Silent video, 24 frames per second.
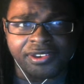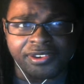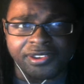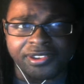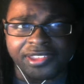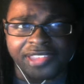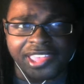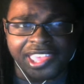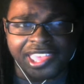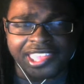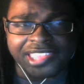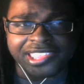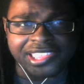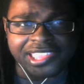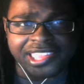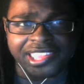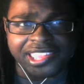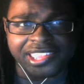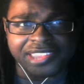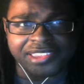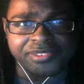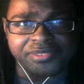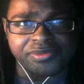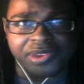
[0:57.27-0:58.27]
at
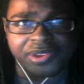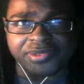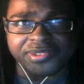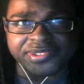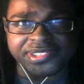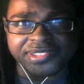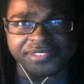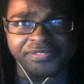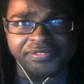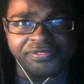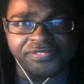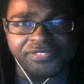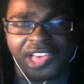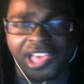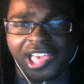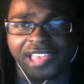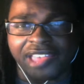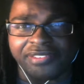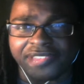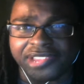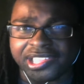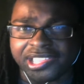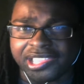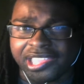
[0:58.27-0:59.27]
what was it, 5
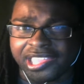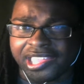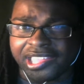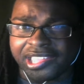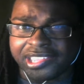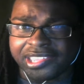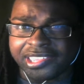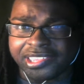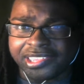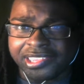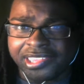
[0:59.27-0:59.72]
o'clock?